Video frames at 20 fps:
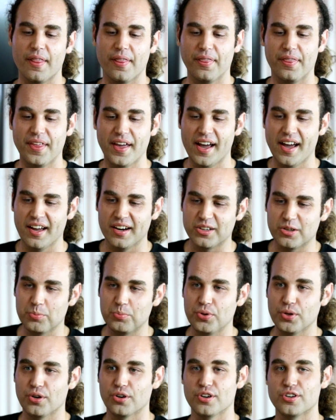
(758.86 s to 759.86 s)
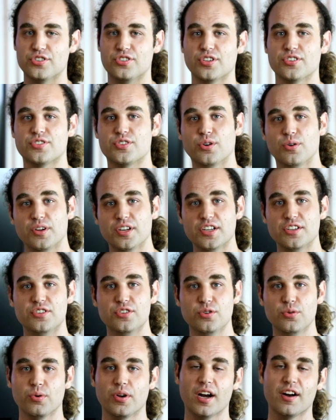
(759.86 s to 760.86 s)
that computer is just going to
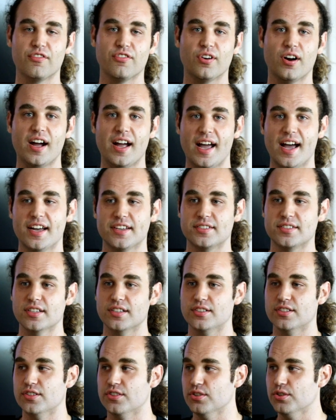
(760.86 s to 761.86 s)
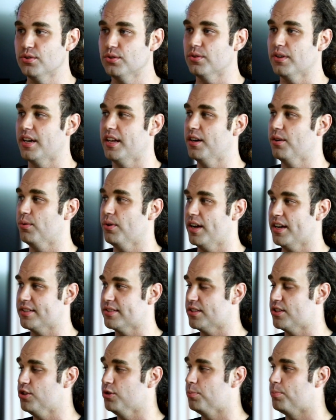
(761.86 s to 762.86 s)
do whatever I asked it to do, and it will
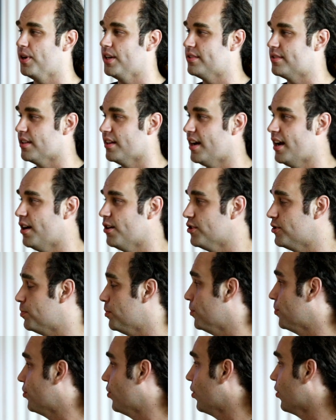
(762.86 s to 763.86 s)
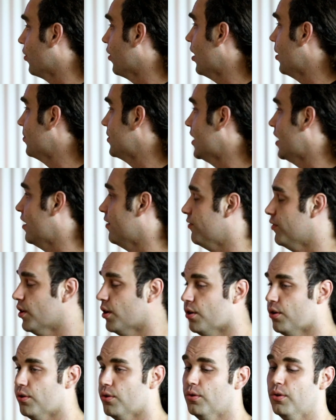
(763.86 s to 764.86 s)
execute based on how it's been programmed. I have
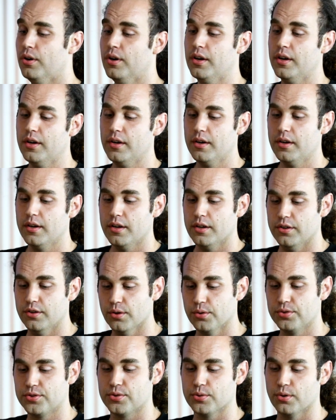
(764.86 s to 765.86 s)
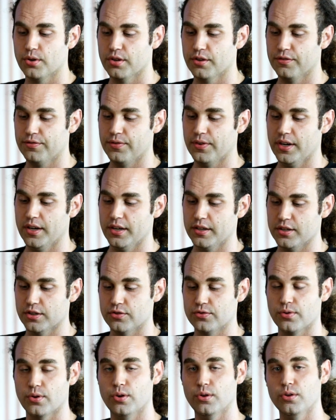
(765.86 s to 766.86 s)
no sort of
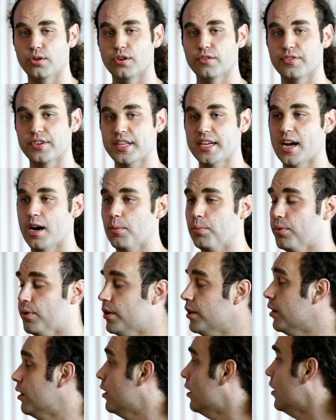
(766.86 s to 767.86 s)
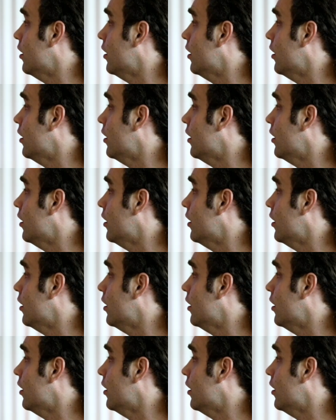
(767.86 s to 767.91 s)
control over the output.